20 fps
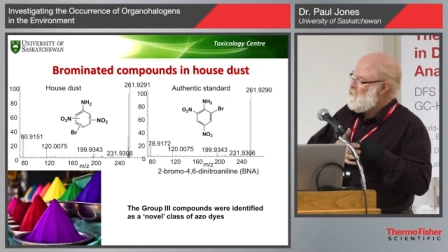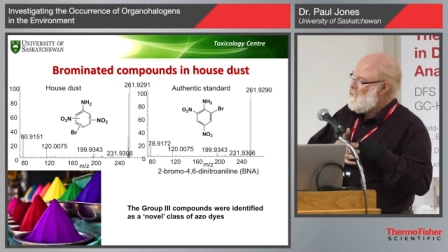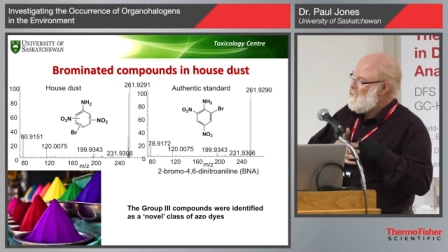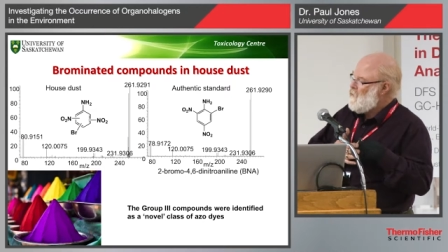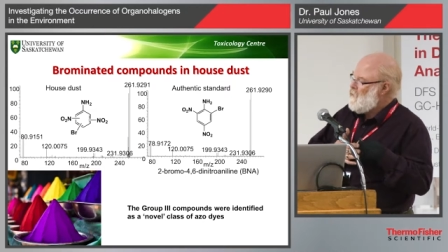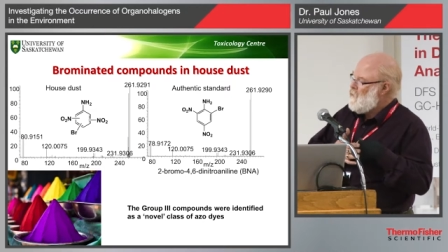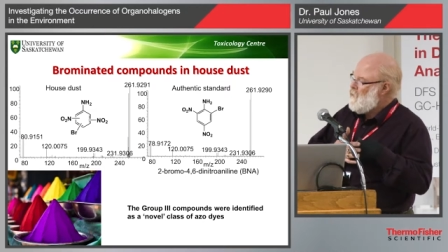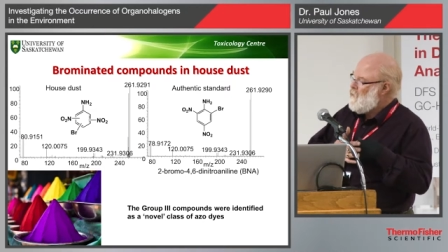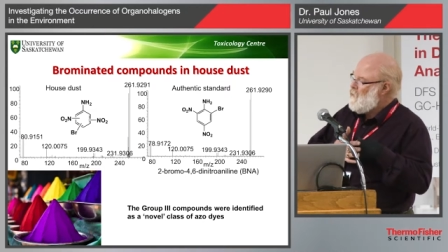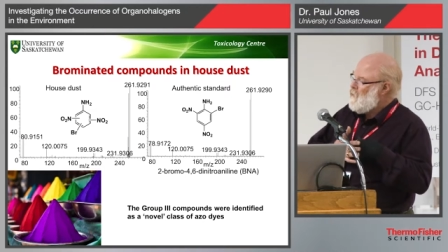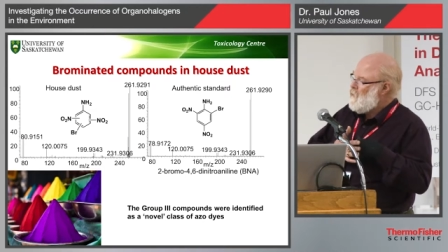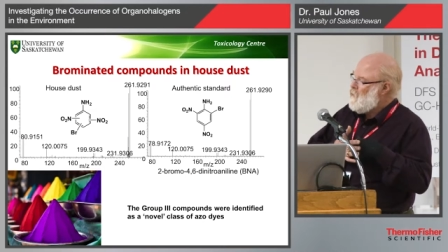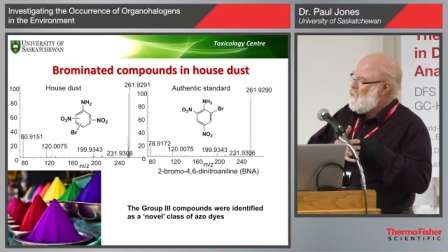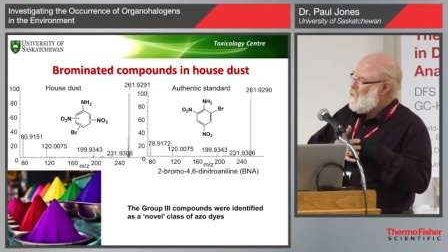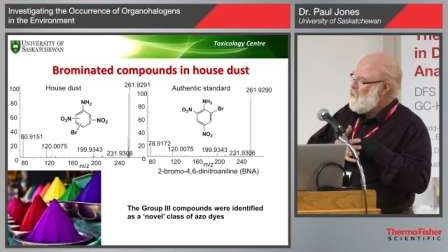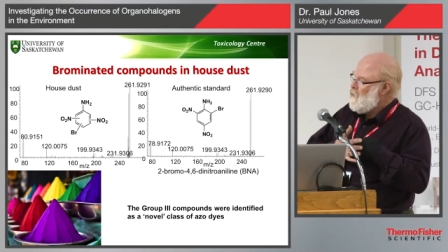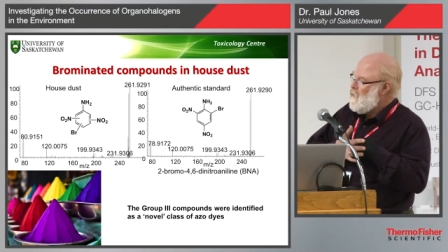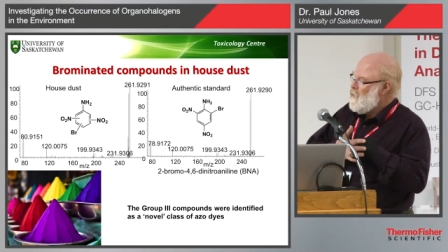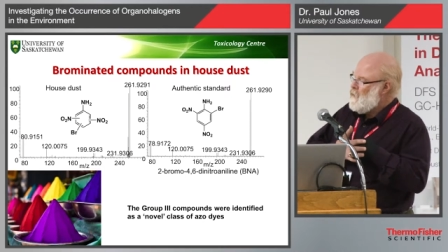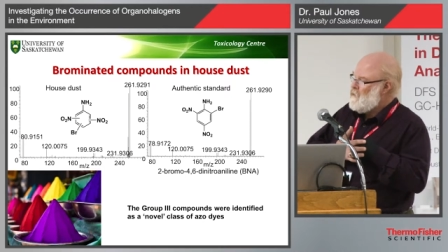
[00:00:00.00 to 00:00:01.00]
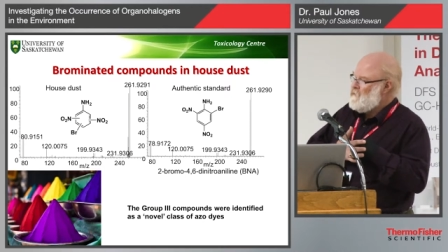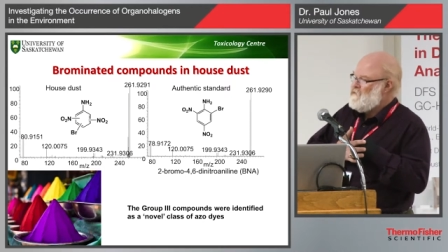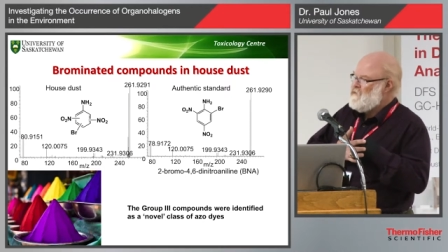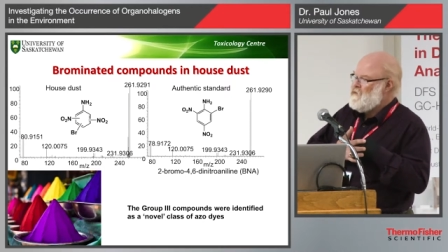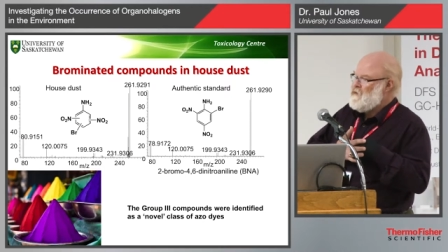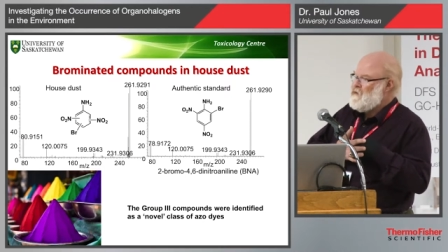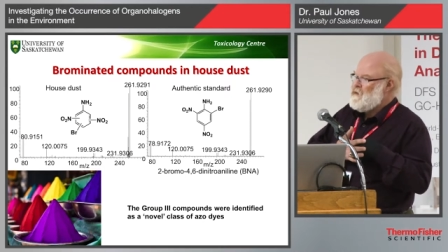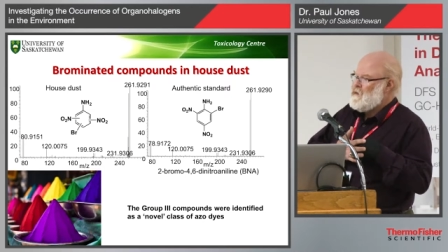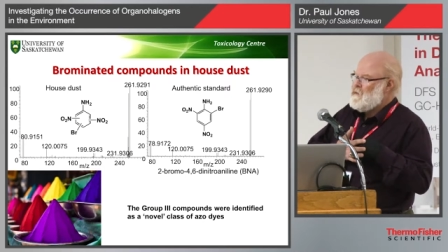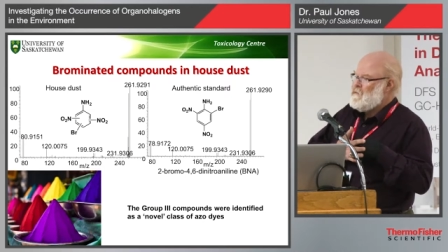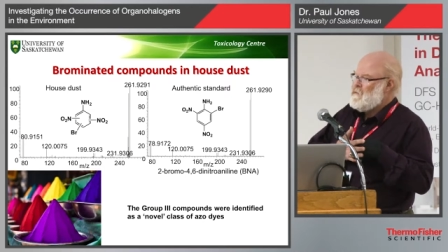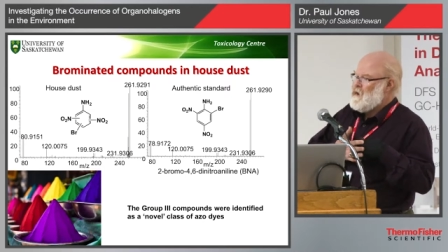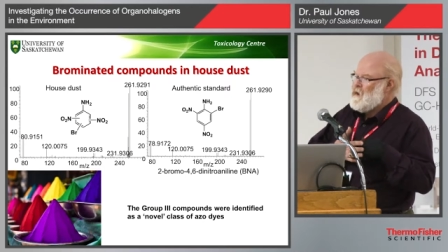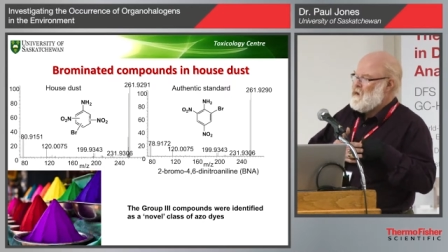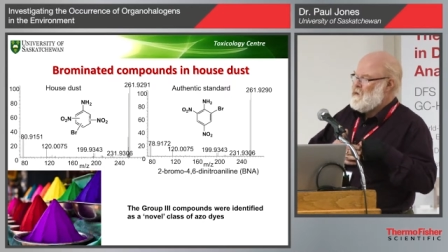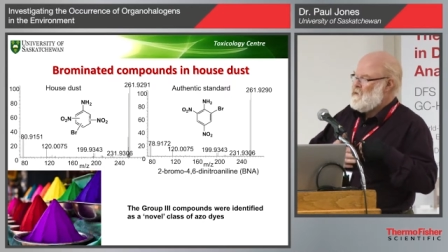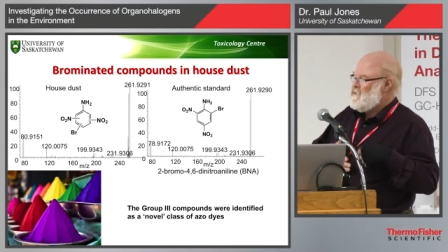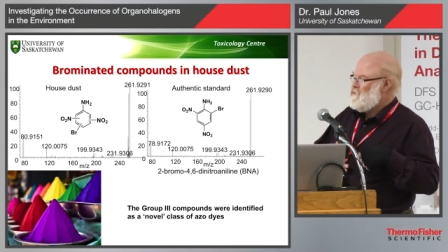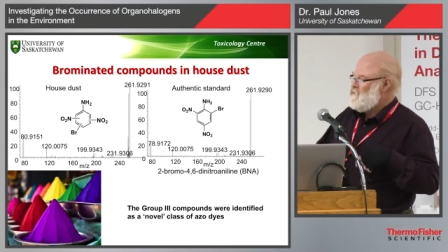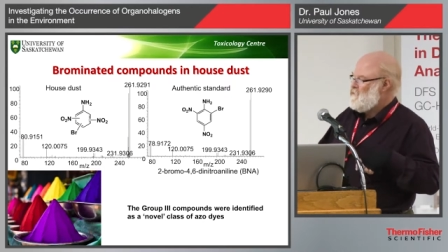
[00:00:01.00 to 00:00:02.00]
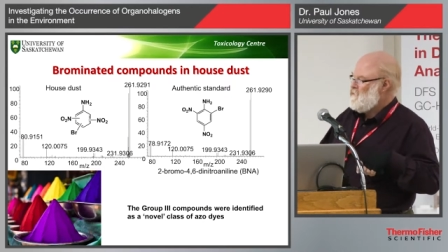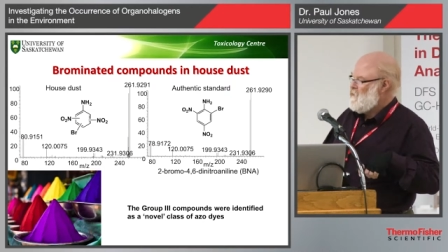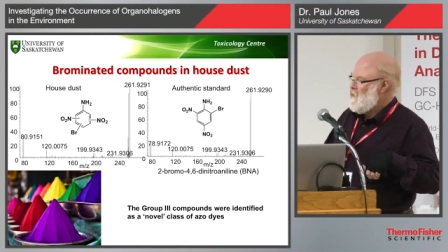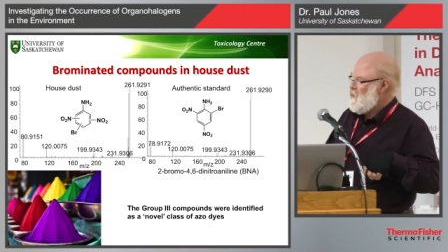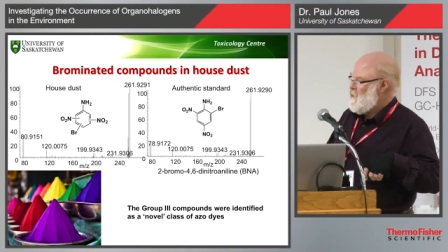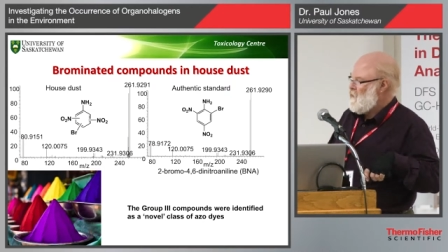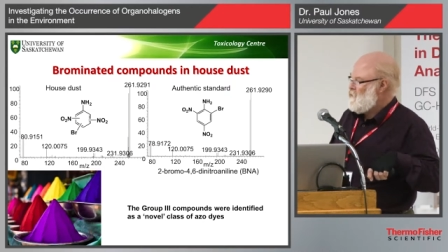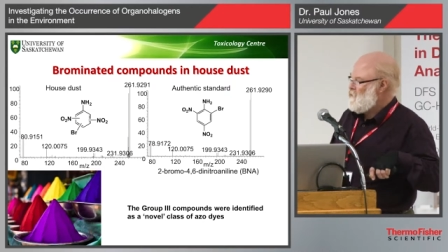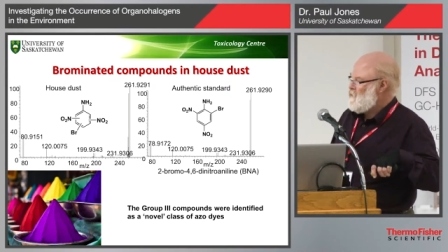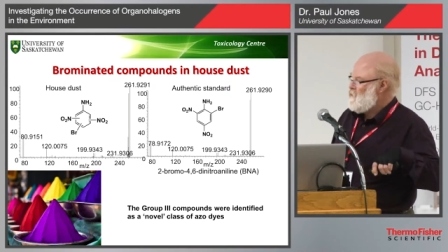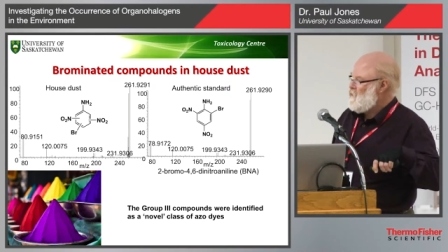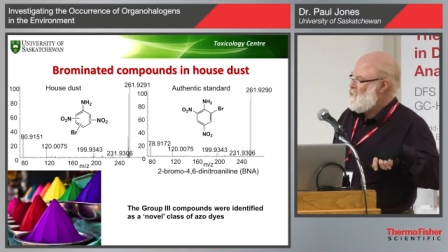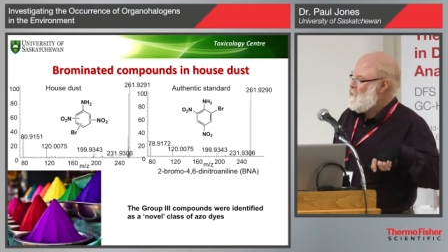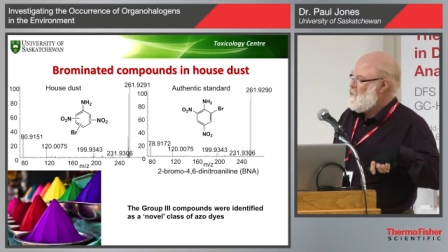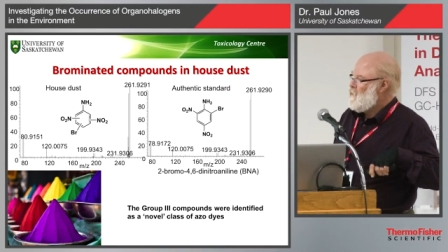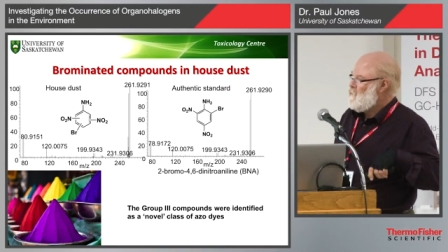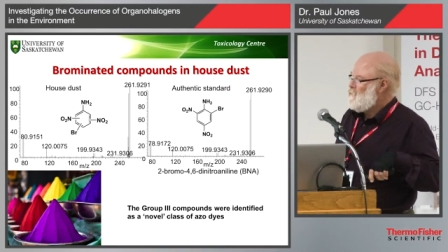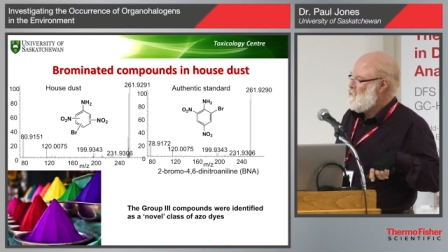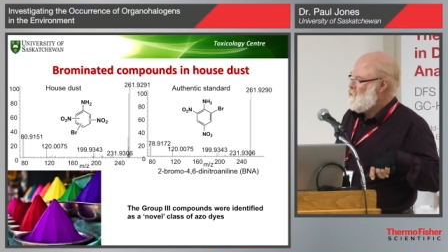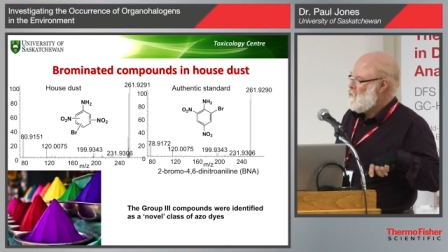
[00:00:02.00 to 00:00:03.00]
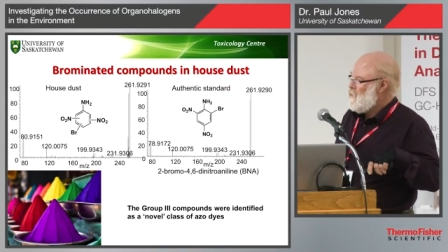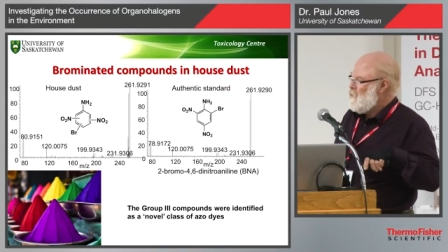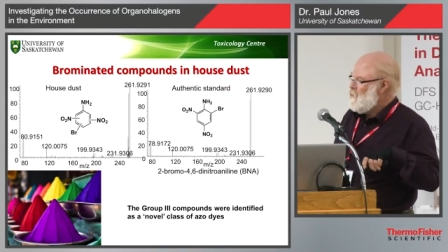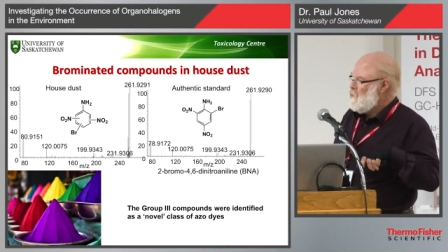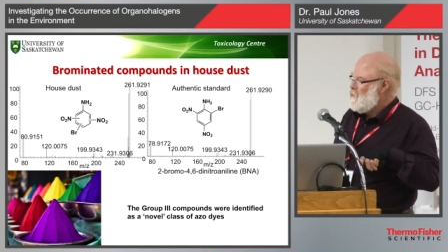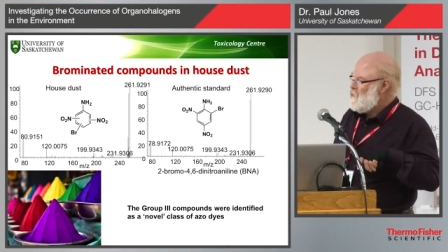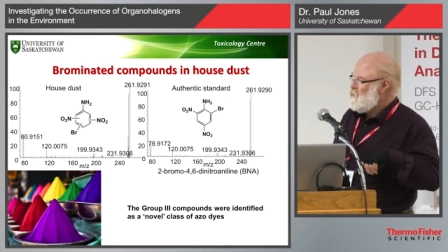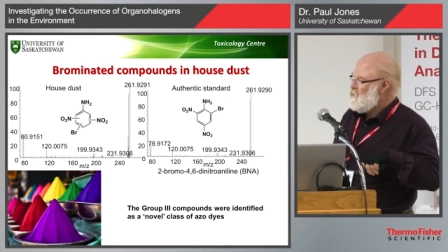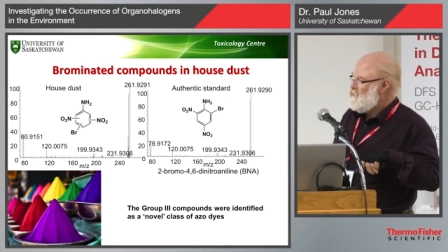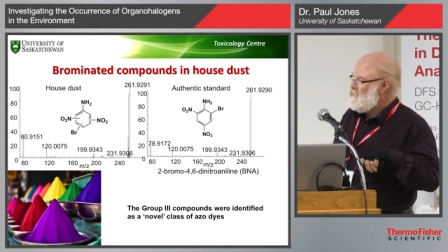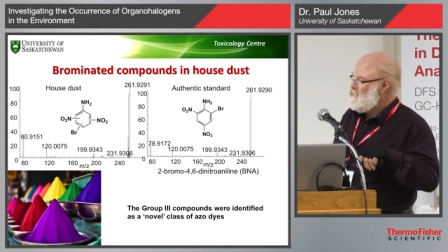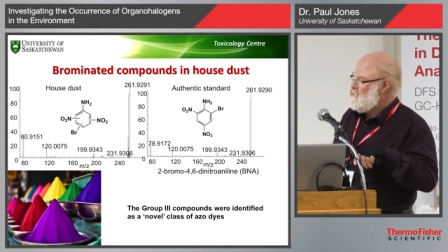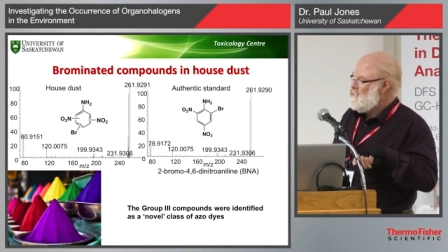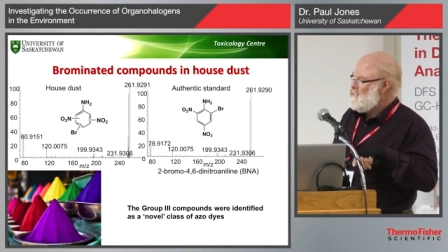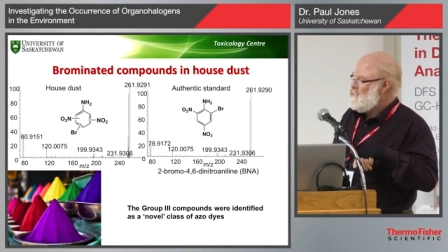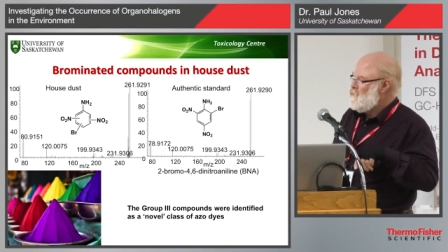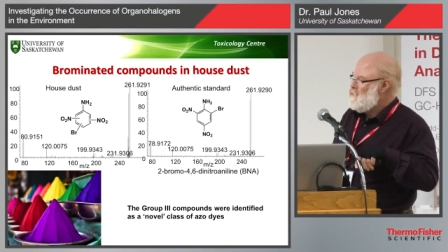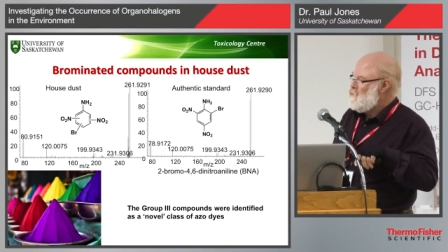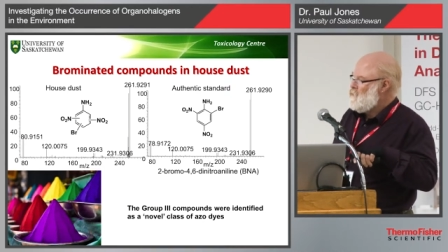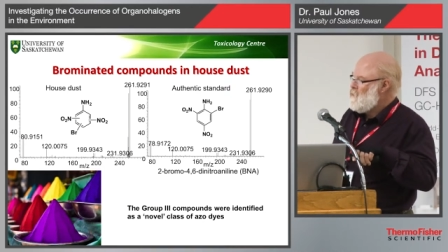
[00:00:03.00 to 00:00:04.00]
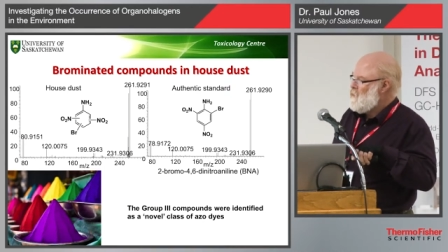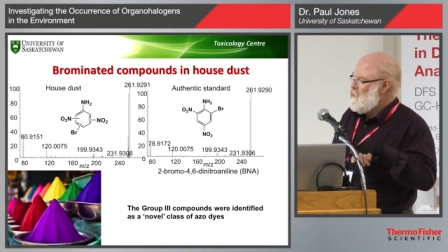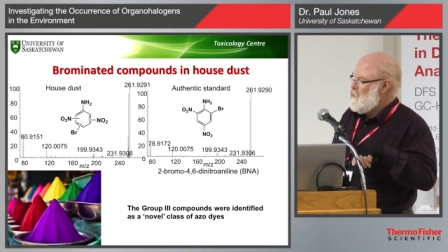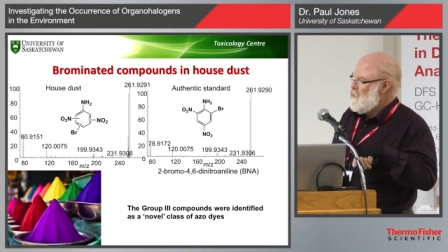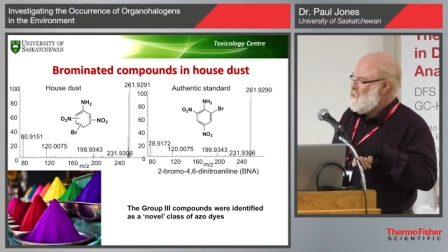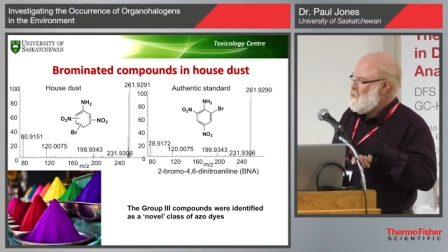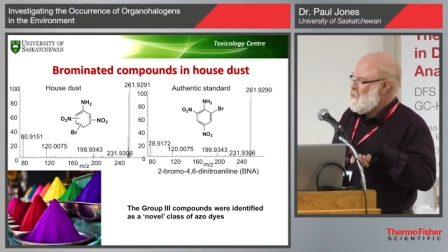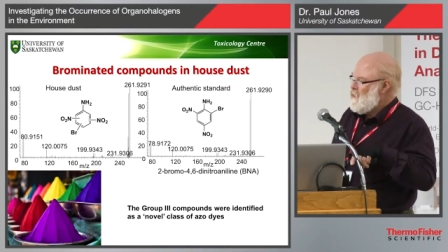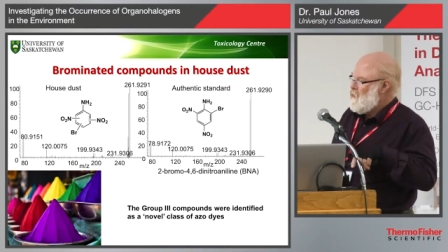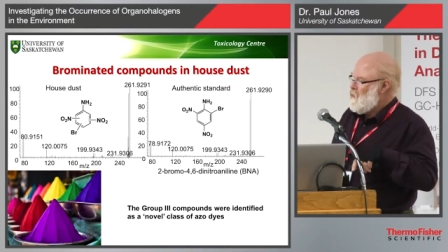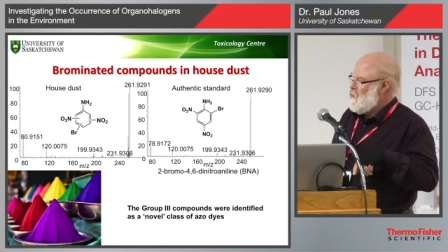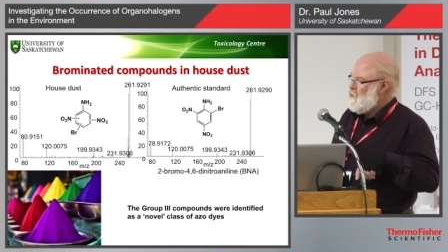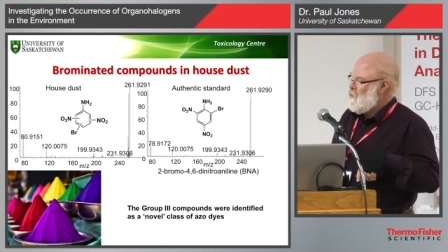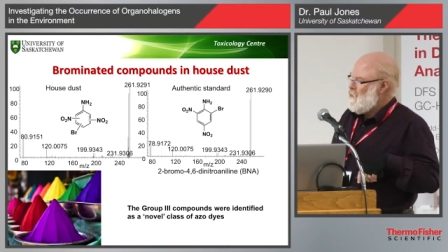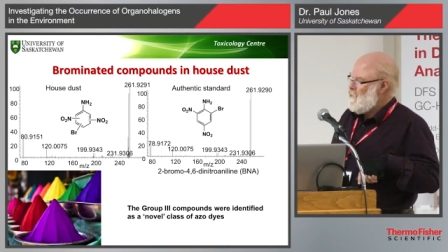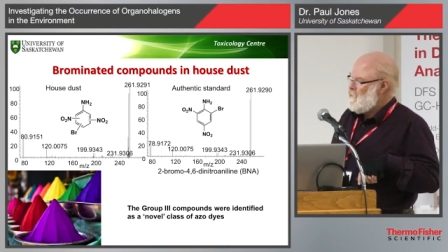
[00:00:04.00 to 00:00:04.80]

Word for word: uh, a lot of them are in fact uh, belonging to uh,